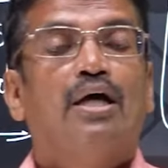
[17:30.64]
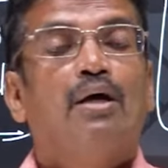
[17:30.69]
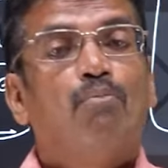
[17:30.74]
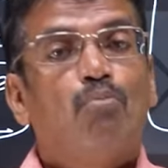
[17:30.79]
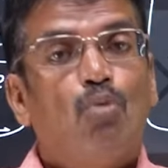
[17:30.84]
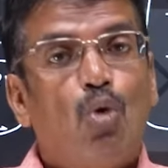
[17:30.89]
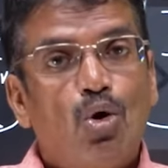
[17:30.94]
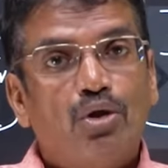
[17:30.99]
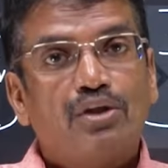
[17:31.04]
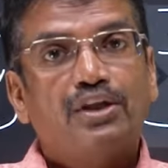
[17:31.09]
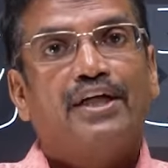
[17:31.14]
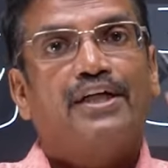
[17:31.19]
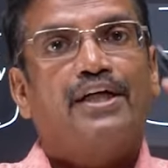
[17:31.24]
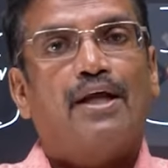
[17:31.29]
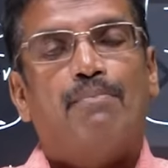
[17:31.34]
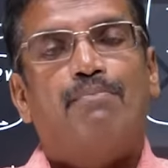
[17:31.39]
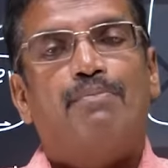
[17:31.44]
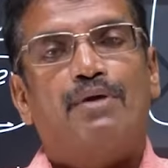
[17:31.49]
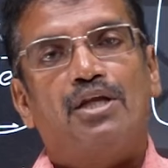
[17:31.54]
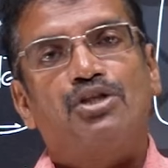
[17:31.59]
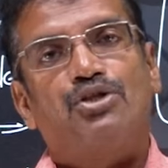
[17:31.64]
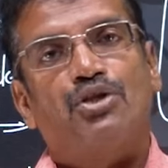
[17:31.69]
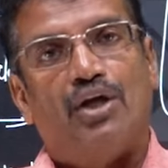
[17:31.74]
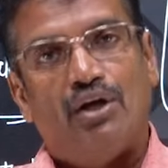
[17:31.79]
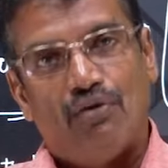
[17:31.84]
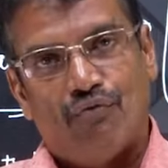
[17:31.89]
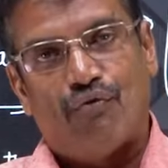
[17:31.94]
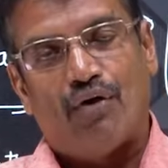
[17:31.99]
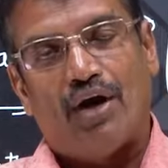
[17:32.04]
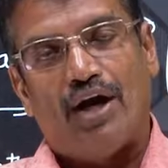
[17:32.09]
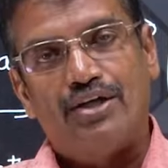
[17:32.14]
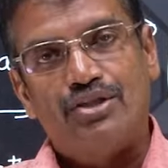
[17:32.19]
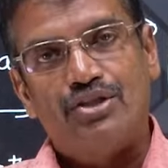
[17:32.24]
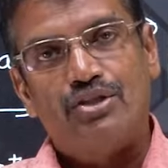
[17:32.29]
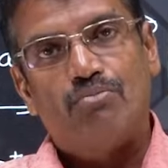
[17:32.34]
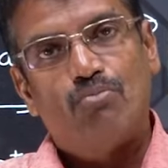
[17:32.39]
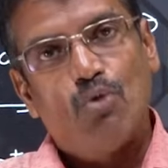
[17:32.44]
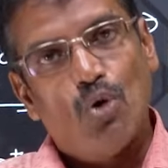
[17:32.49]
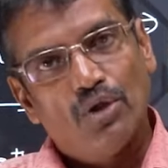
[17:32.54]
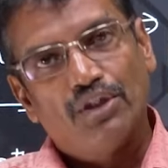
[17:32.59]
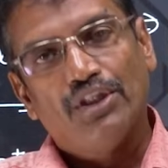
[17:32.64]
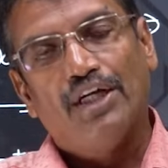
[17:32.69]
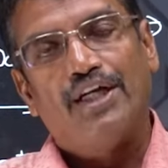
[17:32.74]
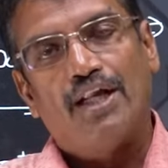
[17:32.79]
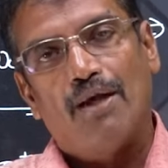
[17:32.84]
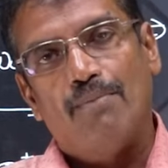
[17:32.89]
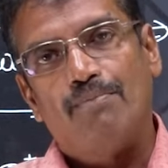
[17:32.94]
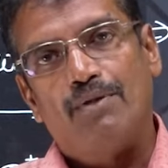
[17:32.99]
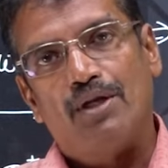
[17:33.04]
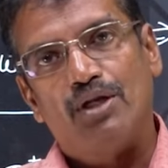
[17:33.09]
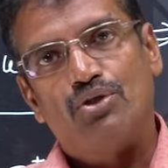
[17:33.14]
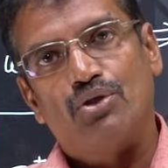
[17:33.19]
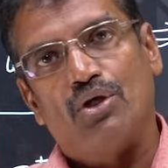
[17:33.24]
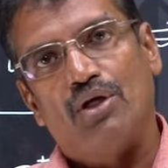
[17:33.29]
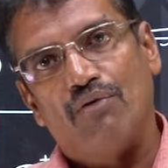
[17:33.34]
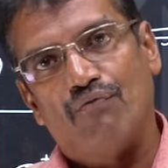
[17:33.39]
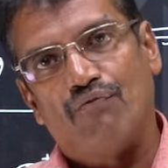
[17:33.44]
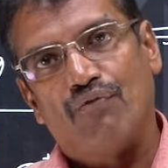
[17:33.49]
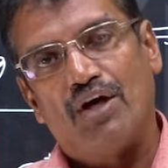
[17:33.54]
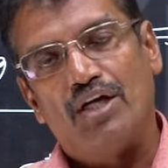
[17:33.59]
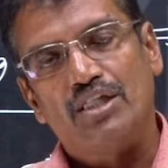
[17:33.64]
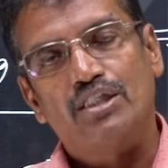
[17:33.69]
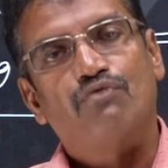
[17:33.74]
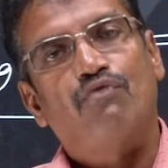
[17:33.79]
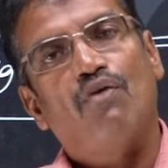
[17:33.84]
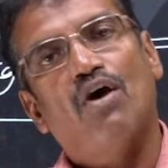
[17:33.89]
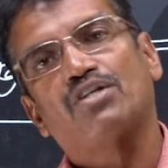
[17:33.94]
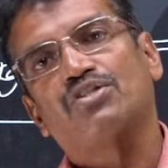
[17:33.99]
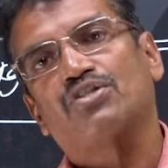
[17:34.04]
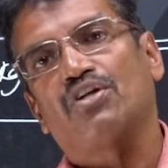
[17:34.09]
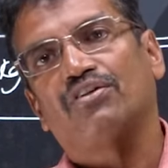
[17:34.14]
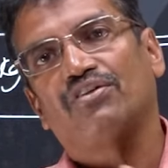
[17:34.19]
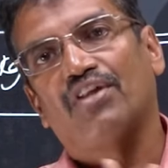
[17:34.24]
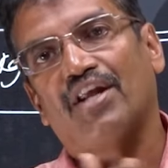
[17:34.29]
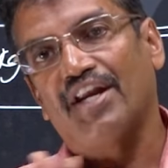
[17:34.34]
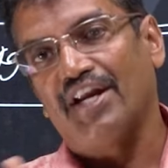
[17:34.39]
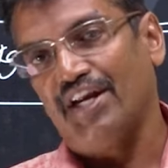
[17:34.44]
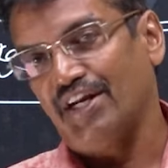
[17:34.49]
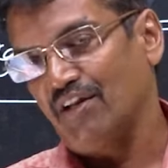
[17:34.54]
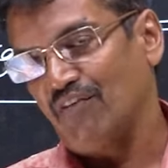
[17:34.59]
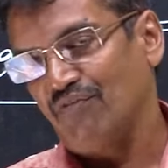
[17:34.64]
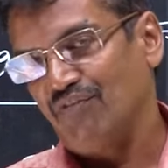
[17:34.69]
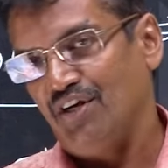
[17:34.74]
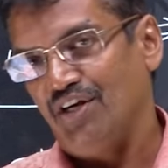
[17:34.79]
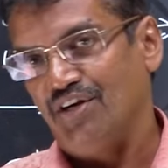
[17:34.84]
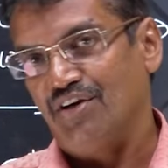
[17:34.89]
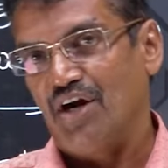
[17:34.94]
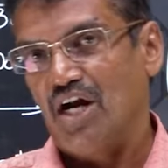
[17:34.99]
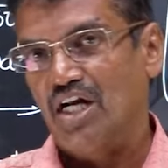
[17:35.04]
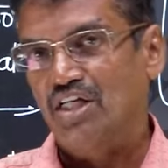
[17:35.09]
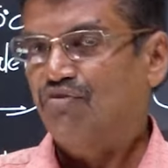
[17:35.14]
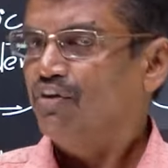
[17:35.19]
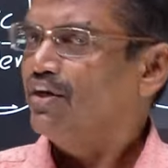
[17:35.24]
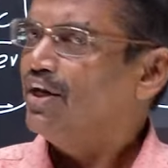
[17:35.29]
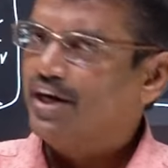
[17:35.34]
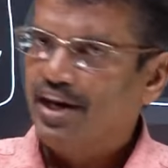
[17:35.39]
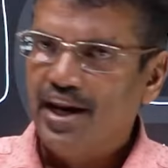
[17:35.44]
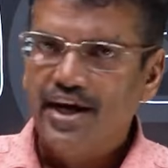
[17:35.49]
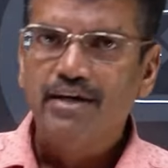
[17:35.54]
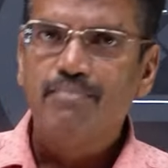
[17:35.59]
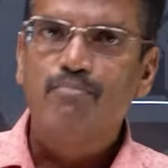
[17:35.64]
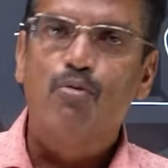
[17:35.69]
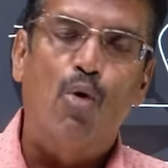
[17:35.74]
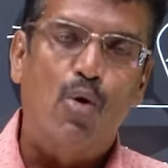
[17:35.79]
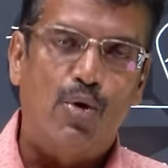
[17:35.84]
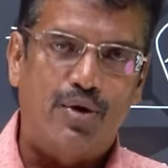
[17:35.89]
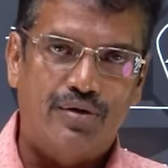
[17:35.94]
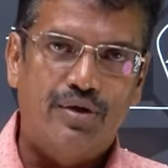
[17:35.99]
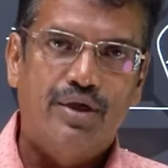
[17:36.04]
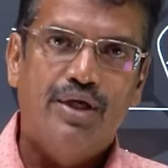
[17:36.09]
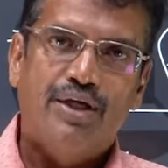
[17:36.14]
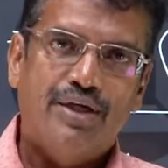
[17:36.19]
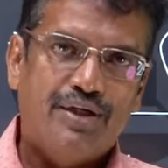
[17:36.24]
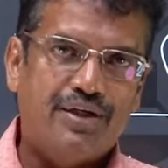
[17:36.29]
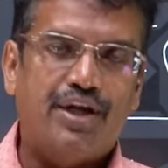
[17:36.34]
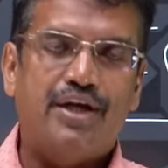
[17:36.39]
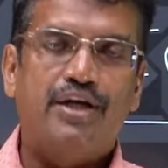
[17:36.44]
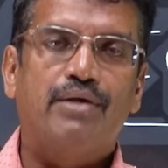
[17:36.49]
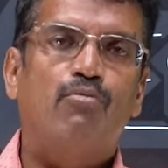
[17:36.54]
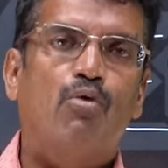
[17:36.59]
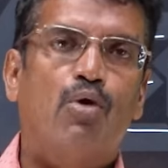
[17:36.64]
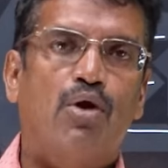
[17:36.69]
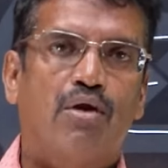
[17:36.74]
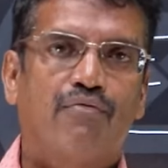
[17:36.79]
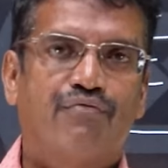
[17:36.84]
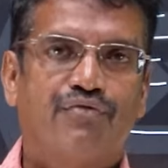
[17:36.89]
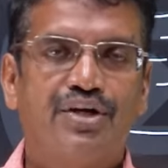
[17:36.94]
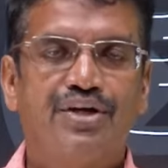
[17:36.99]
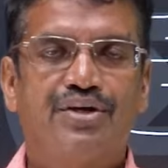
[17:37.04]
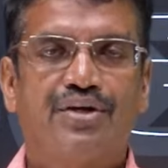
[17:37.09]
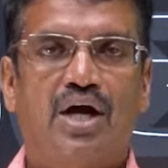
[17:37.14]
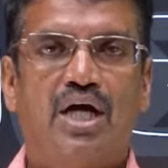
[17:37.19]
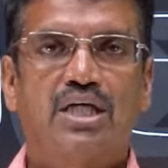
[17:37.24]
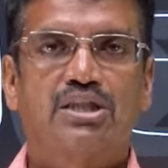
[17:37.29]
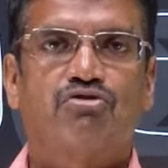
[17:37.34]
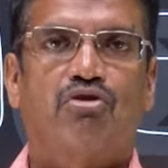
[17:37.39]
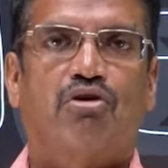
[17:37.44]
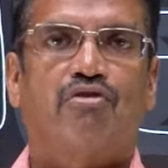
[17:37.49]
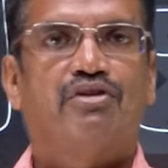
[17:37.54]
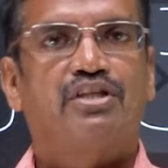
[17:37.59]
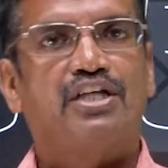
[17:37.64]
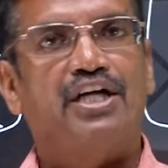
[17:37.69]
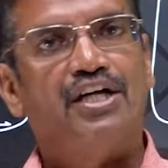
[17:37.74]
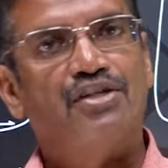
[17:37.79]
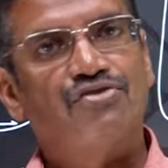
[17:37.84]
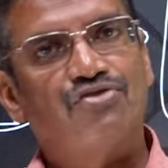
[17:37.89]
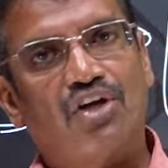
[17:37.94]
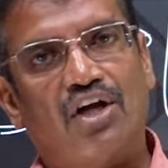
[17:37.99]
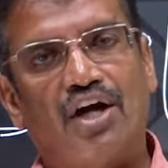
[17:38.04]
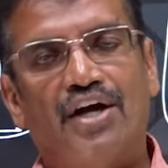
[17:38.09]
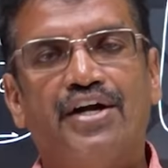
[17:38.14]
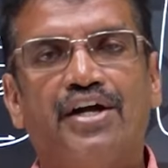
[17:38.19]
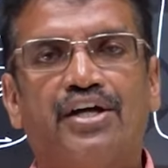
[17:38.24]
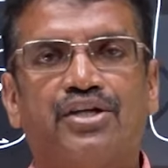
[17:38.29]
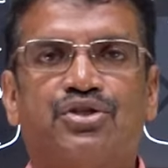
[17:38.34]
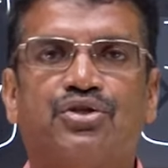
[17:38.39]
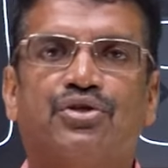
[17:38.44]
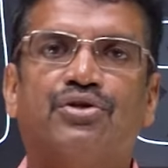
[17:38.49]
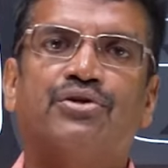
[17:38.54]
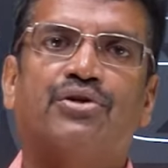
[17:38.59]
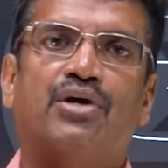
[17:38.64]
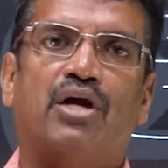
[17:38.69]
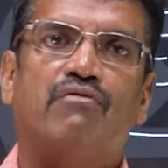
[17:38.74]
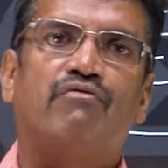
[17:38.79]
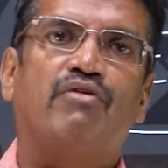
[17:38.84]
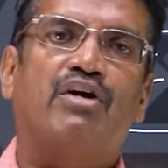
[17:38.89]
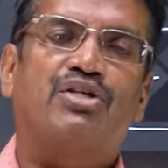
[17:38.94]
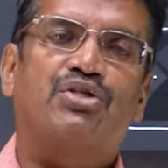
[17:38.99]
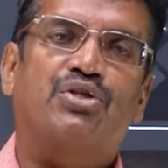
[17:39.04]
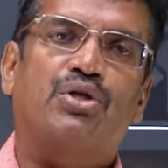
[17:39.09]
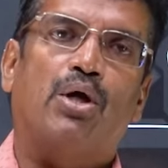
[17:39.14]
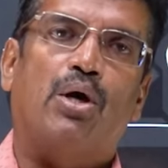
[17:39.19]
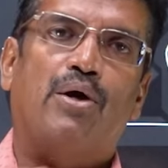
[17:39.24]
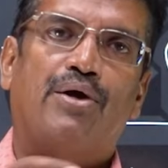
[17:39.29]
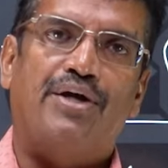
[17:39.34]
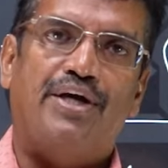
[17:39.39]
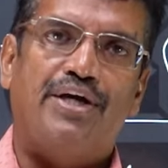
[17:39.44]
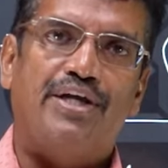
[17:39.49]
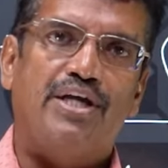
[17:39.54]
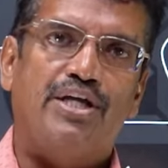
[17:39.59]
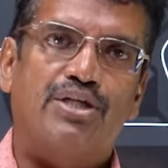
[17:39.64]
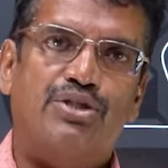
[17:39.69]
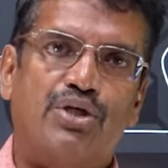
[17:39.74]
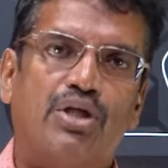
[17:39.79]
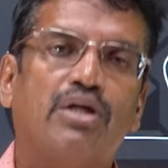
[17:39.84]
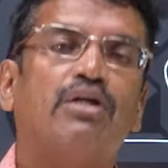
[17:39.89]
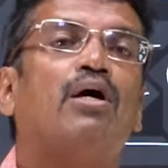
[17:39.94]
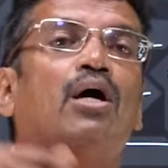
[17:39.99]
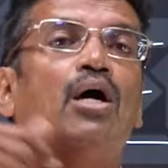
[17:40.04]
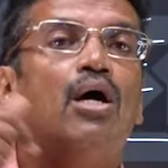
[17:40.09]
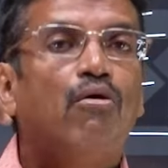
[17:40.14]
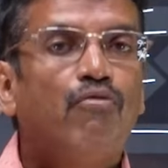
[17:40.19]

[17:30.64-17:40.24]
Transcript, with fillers: more the temperature difference, more the temperature difference, faster the rate of heat transfer in any mode, in any mode of heat transfer, whether it is a conduction, convection or radiation,